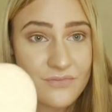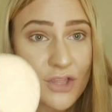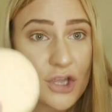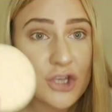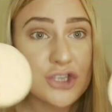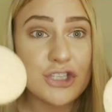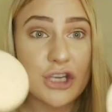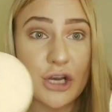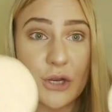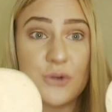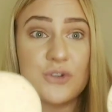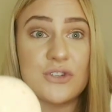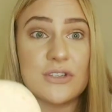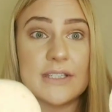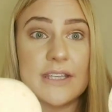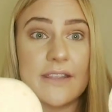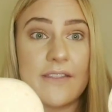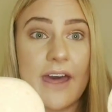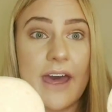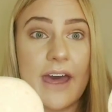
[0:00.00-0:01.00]
solution
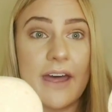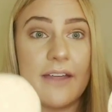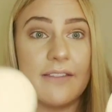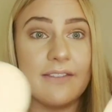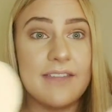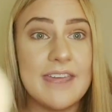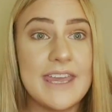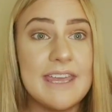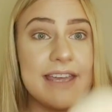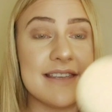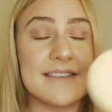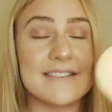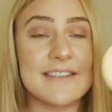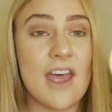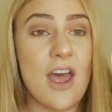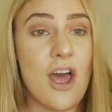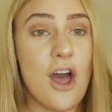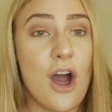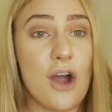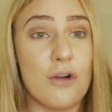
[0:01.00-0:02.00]
to that. These
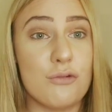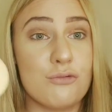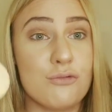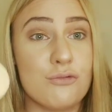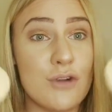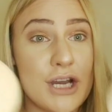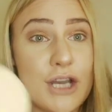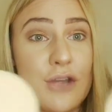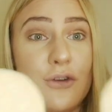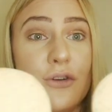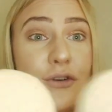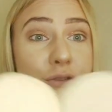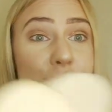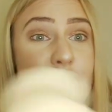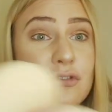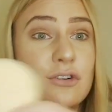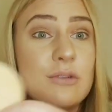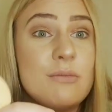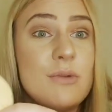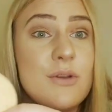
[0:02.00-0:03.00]
are really good
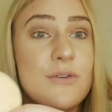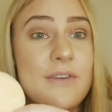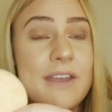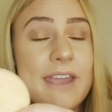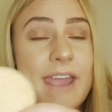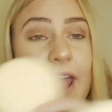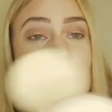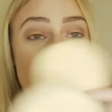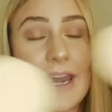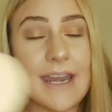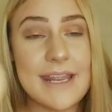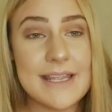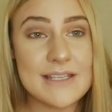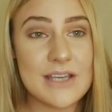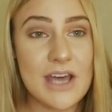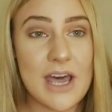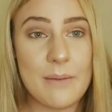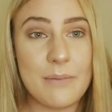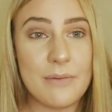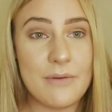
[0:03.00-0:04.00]
for removing any
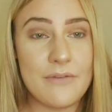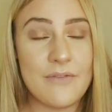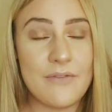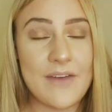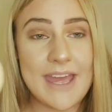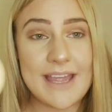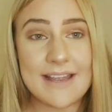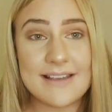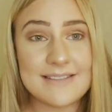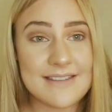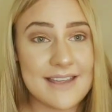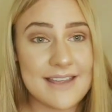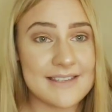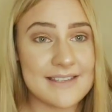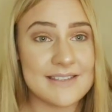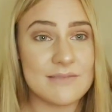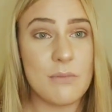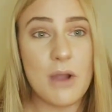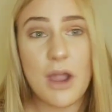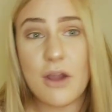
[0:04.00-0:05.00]
type of
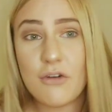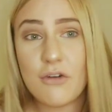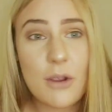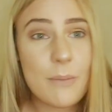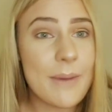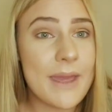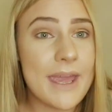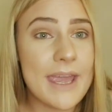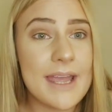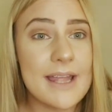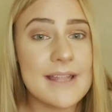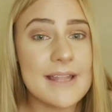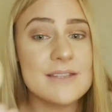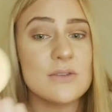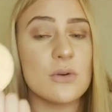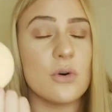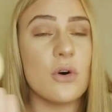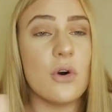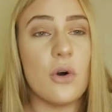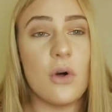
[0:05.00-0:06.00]
excess micro beads
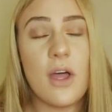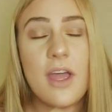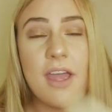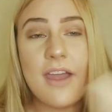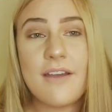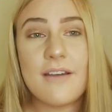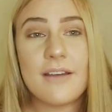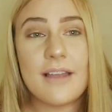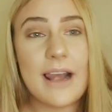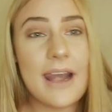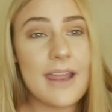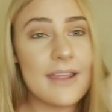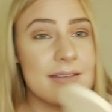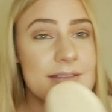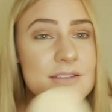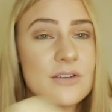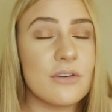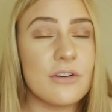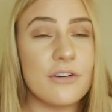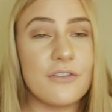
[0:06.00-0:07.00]
or
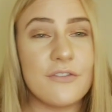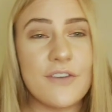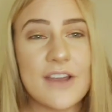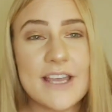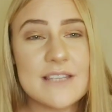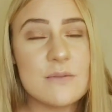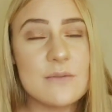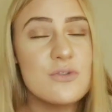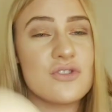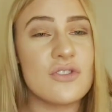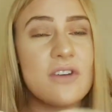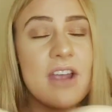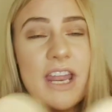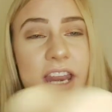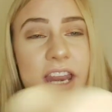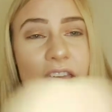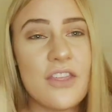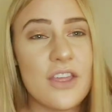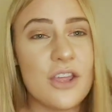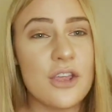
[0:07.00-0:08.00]
cleanser or face wash or
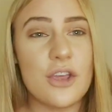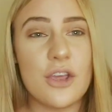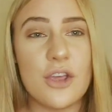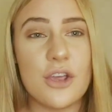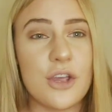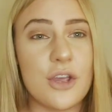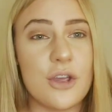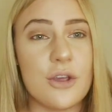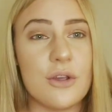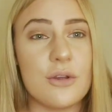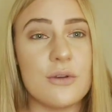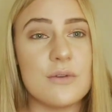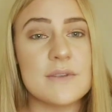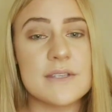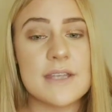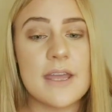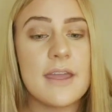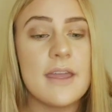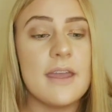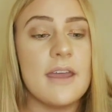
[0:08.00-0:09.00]
anything you
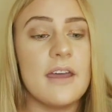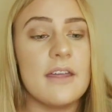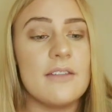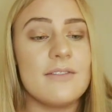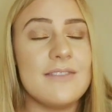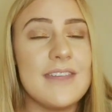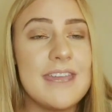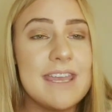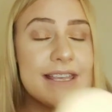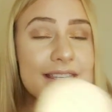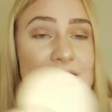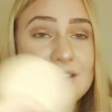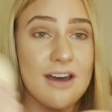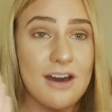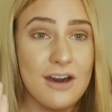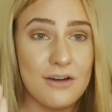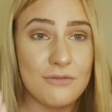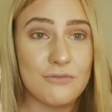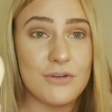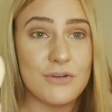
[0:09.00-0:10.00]
use. These
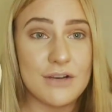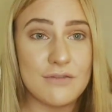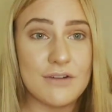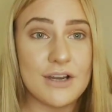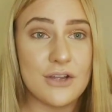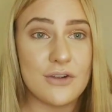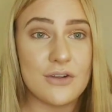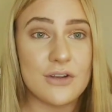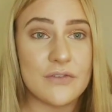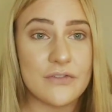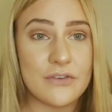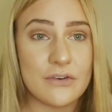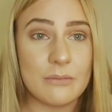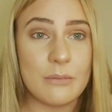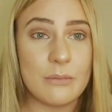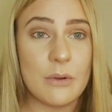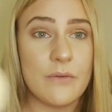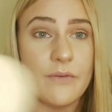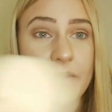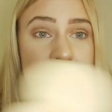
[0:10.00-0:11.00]
are really, really good for
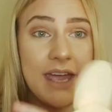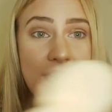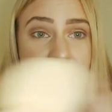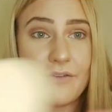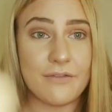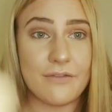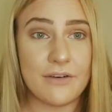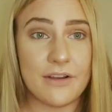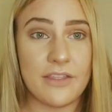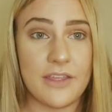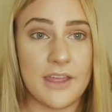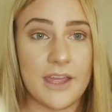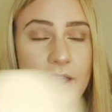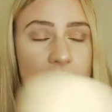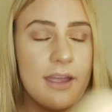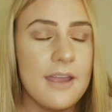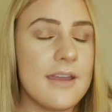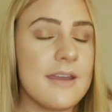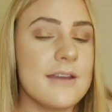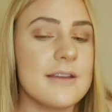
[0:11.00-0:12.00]
removing
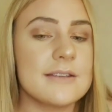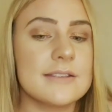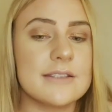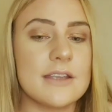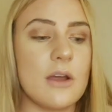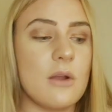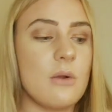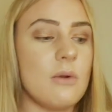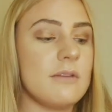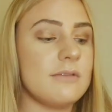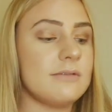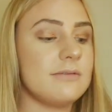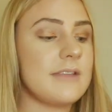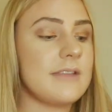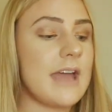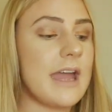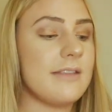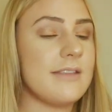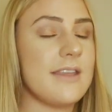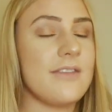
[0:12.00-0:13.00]
everything. So,
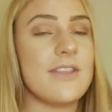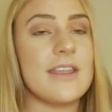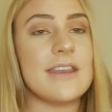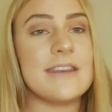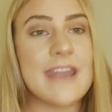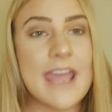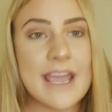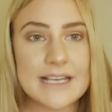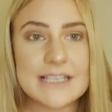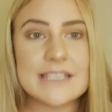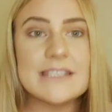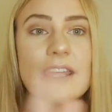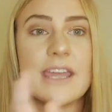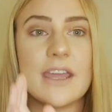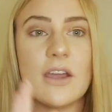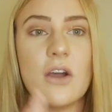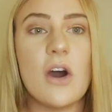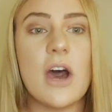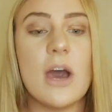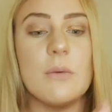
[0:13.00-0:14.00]
and then the next
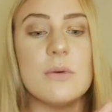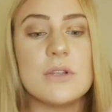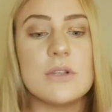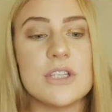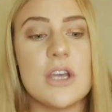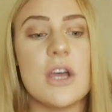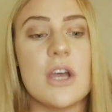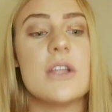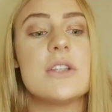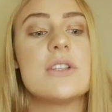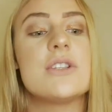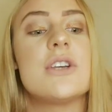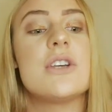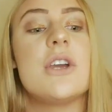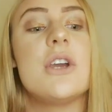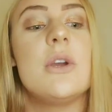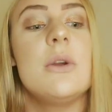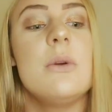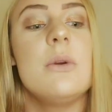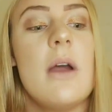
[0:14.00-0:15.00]
thing I would turn
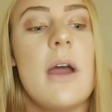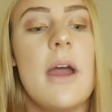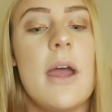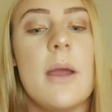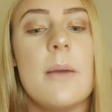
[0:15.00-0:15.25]
to